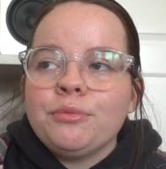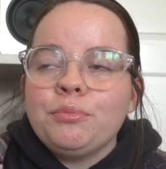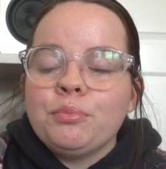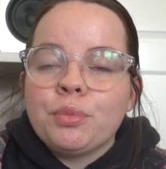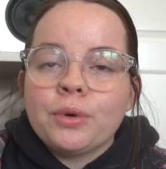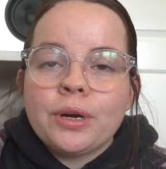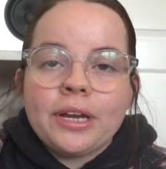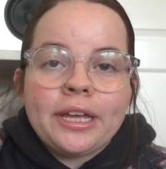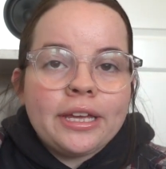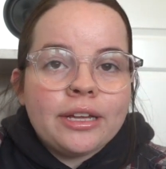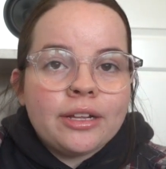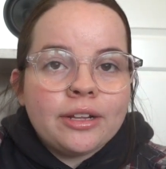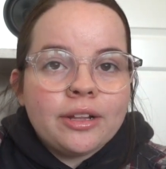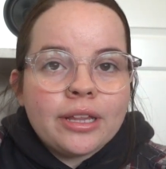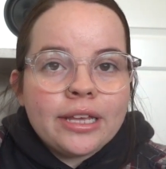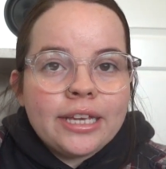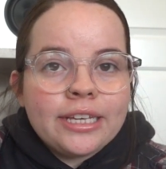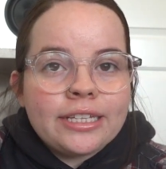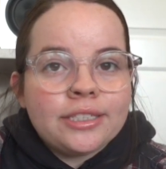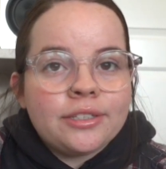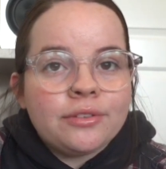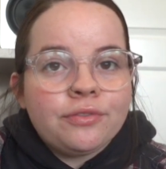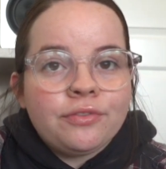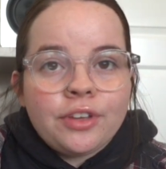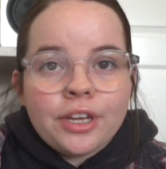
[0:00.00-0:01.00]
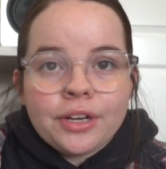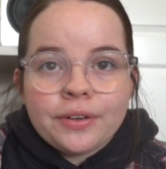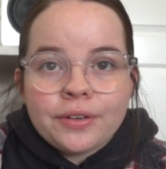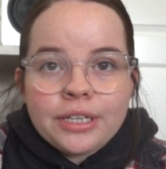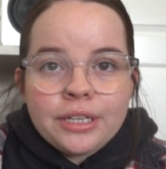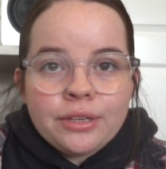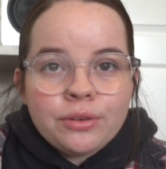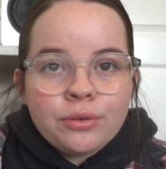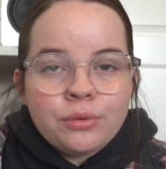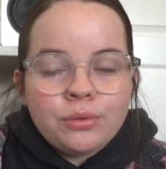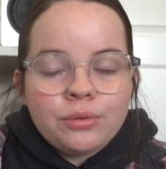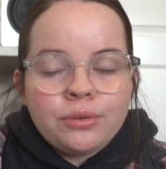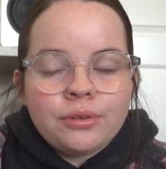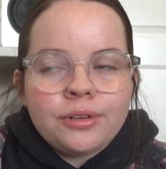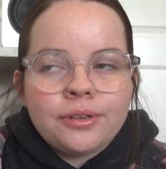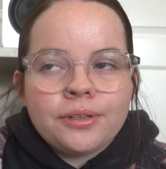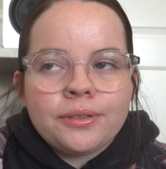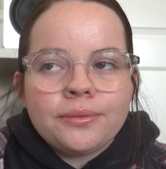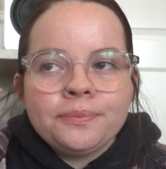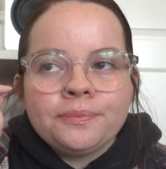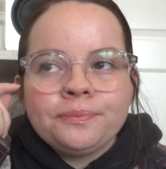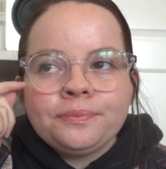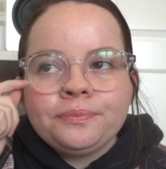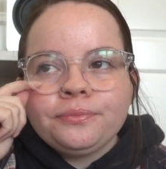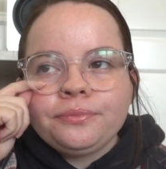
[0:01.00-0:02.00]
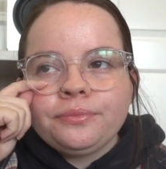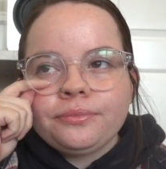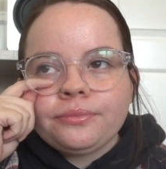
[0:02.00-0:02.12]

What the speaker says: braille is very cool.